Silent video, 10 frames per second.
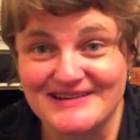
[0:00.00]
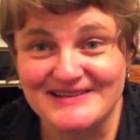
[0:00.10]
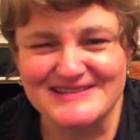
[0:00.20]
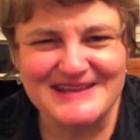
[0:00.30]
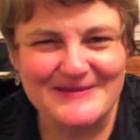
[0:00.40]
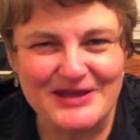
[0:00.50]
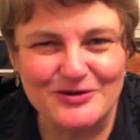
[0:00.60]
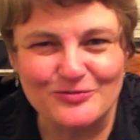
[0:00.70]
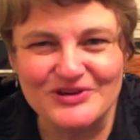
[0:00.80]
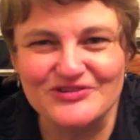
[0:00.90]
You see, in that
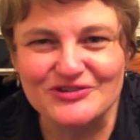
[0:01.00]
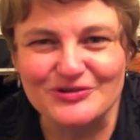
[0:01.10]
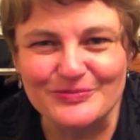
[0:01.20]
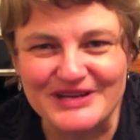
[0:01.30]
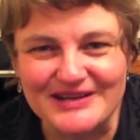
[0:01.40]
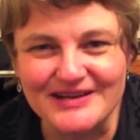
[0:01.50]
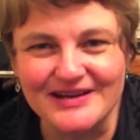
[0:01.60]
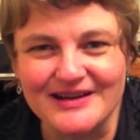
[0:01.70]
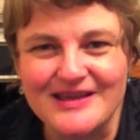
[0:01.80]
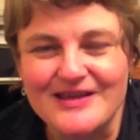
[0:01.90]
original meeting,